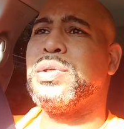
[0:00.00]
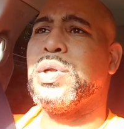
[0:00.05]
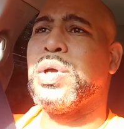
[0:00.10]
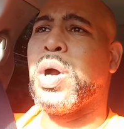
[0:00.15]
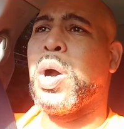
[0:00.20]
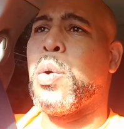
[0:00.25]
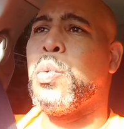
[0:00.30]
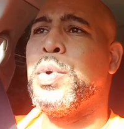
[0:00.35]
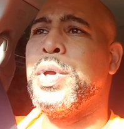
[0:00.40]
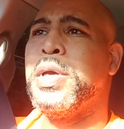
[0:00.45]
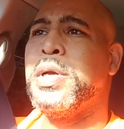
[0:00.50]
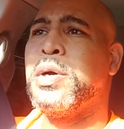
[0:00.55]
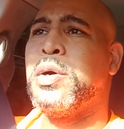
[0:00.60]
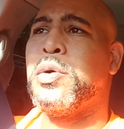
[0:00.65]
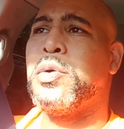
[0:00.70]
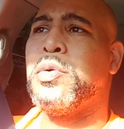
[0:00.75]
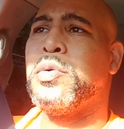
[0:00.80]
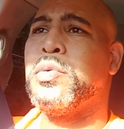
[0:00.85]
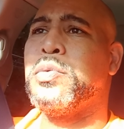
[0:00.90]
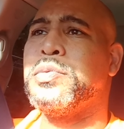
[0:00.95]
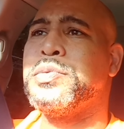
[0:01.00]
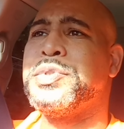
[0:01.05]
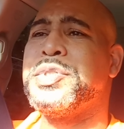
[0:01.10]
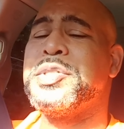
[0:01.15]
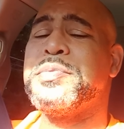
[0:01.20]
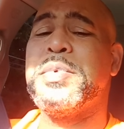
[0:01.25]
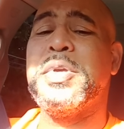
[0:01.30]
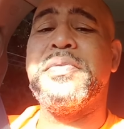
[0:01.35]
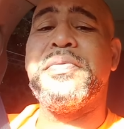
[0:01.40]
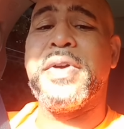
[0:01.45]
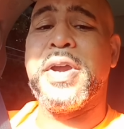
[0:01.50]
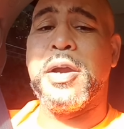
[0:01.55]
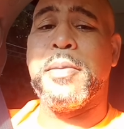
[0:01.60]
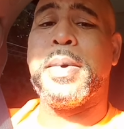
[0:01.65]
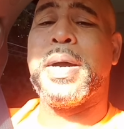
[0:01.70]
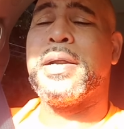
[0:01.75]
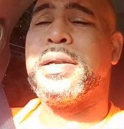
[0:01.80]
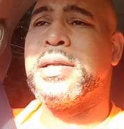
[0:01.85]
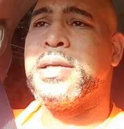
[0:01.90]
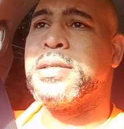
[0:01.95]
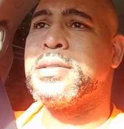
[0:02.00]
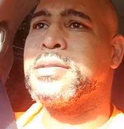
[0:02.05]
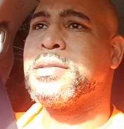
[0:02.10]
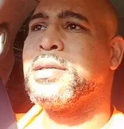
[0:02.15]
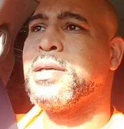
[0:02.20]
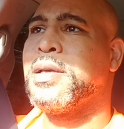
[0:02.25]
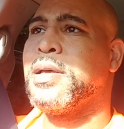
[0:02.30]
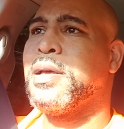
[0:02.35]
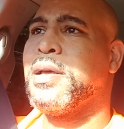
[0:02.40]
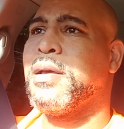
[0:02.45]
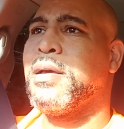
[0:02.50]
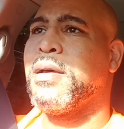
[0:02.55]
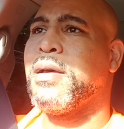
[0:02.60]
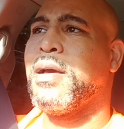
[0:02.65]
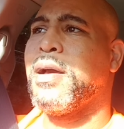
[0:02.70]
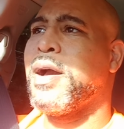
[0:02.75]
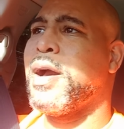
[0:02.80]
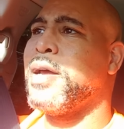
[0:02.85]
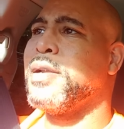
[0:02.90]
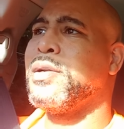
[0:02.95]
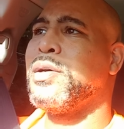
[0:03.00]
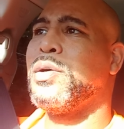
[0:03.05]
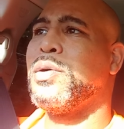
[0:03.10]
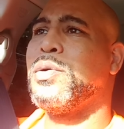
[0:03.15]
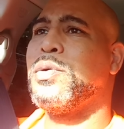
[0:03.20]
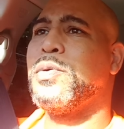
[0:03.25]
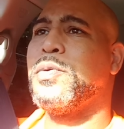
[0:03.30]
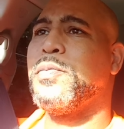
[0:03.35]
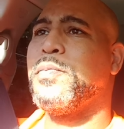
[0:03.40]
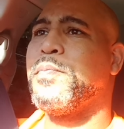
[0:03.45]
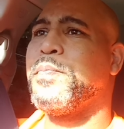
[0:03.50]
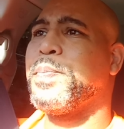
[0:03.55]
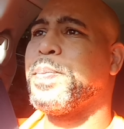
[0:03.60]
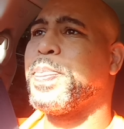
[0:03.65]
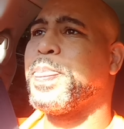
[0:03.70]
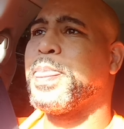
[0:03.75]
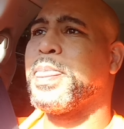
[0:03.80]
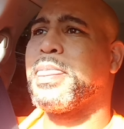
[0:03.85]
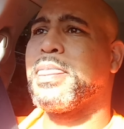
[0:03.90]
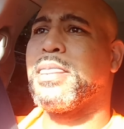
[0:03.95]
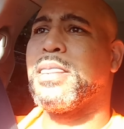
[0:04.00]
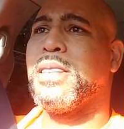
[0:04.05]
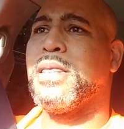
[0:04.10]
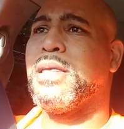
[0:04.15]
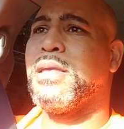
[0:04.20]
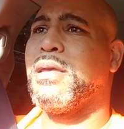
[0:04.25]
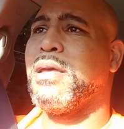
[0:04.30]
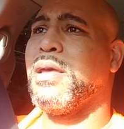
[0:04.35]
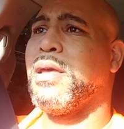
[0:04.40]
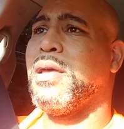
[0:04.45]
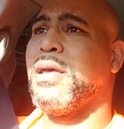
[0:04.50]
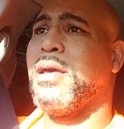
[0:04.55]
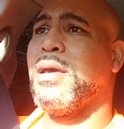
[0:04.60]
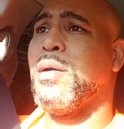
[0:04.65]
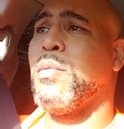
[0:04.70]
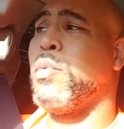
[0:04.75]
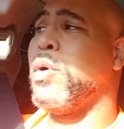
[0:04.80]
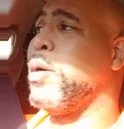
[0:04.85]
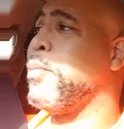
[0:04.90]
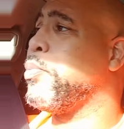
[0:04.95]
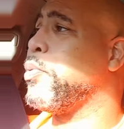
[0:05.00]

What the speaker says: are we gonna just be fair about this? I know at one